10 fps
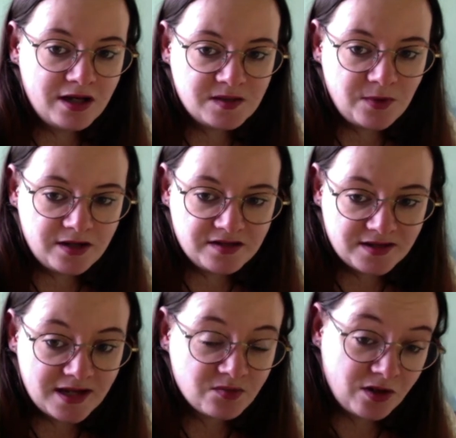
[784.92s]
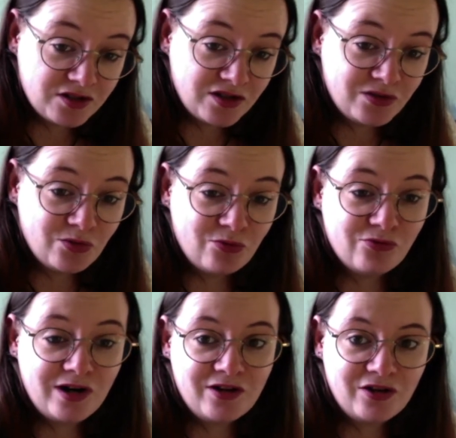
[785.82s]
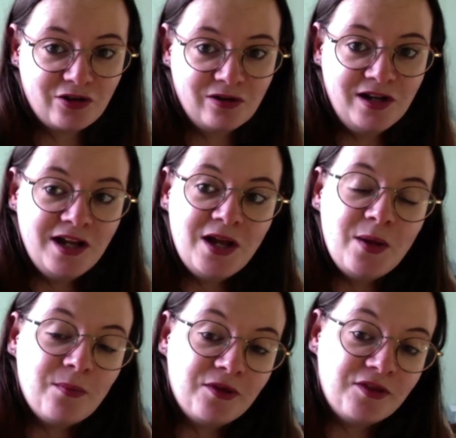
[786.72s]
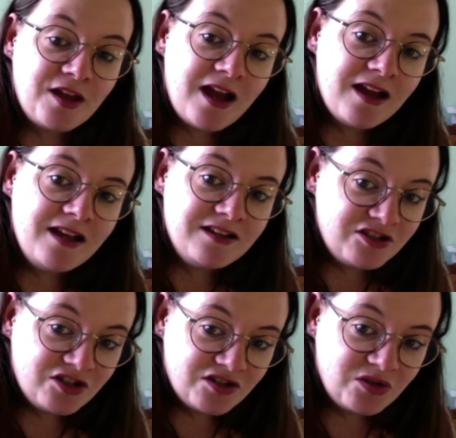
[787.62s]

spiders. That's when I turn into a right girl. But that is just